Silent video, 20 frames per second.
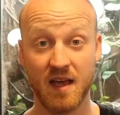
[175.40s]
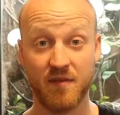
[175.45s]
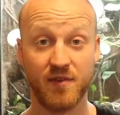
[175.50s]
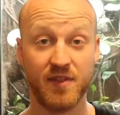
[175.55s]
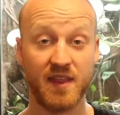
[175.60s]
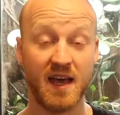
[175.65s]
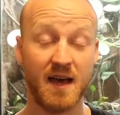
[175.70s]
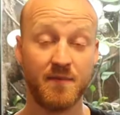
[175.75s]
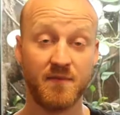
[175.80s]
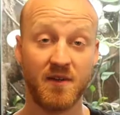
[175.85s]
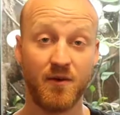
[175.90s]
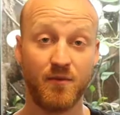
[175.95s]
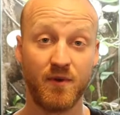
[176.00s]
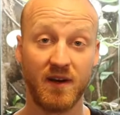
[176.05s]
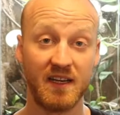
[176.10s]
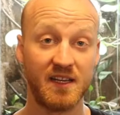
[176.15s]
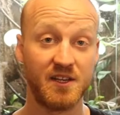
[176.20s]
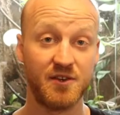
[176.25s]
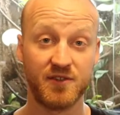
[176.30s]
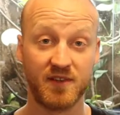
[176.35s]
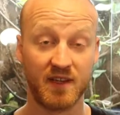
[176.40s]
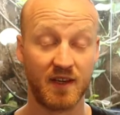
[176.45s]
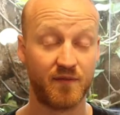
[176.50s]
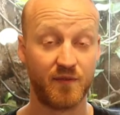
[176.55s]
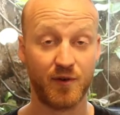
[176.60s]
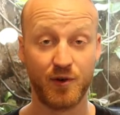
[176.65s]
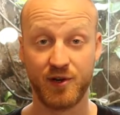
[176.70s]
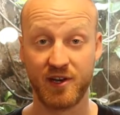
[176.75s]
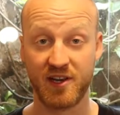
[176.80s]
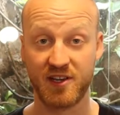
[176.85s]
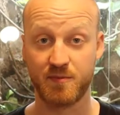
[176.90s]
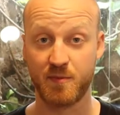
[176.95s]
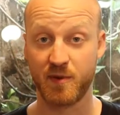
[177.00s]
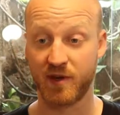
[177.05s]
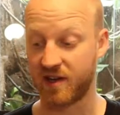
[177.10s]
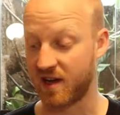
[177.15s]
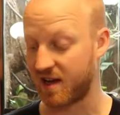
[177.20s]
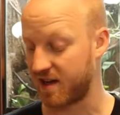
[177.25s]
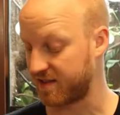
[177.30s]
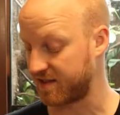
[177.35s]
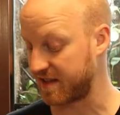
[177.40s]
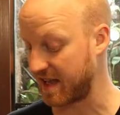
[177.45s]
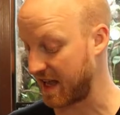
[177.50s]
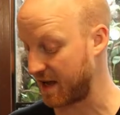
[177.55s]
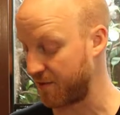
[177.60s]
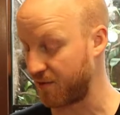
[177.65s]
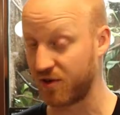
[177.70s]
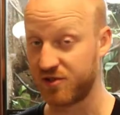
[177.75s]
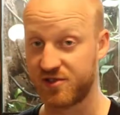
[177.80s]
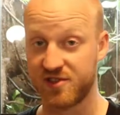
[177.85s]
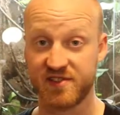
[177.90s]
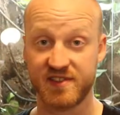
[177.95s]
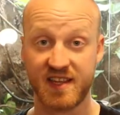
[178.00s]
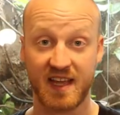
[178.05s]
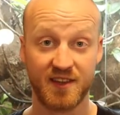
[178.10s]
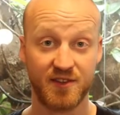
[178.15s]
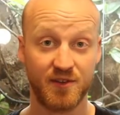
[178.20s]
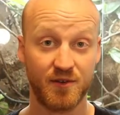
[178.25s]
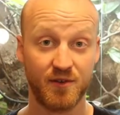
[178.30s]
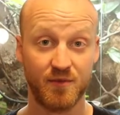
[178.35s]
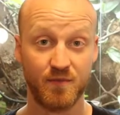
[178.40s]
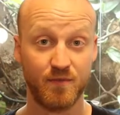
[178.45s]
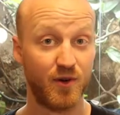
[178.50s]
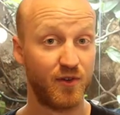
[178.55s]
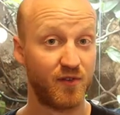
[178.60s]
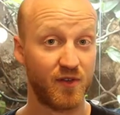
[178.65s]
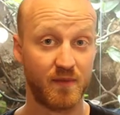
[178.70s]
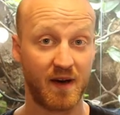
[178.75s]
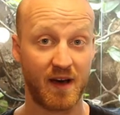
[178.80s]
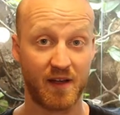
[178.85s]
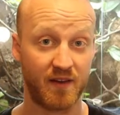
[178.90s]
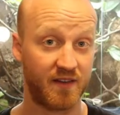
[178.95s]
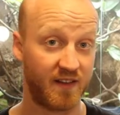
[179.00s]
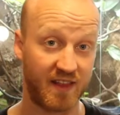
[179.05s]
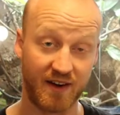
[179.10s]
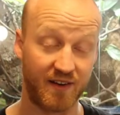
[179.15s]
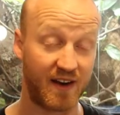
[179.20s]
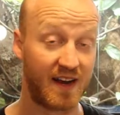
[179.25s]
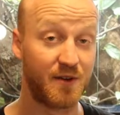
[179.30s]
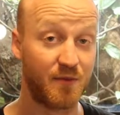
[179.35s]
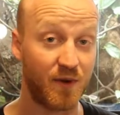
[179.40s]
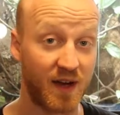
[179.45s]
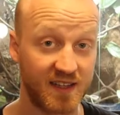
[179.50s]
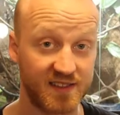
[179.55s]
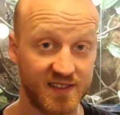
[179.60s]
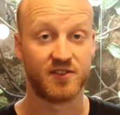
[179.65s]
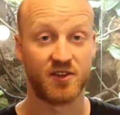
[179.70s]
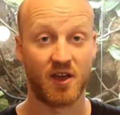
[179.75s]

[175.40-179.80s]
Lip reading: And for that, I'm not really using a food dish because the roaches tend to move them out of there anyways.